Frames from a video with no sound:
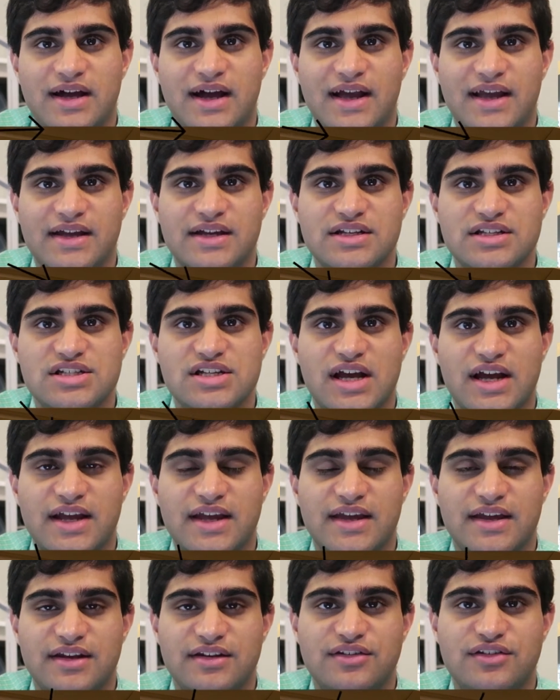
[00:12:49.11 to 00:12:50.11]
I can
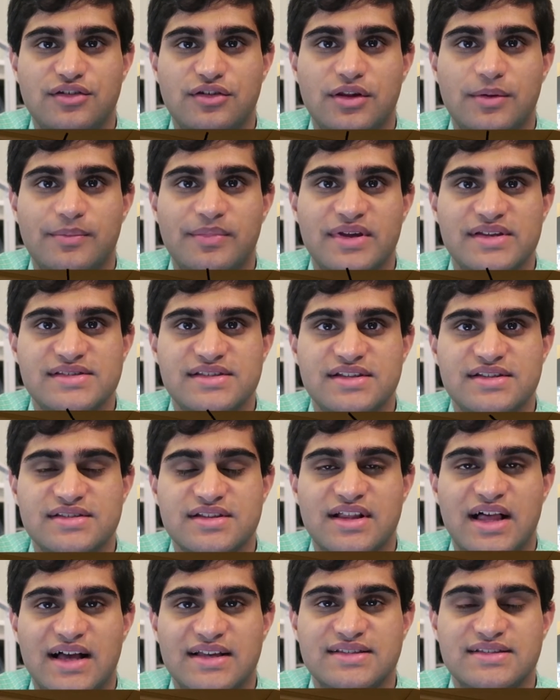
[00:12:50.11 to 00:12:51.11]
check into the business
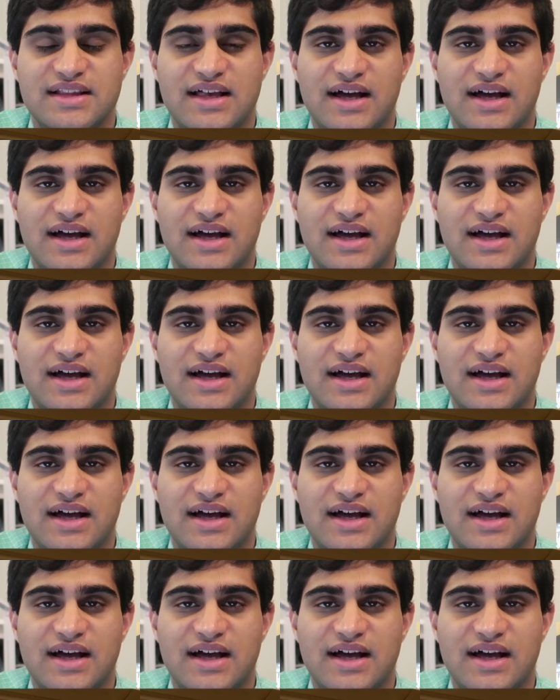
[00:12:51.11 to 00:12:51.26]
class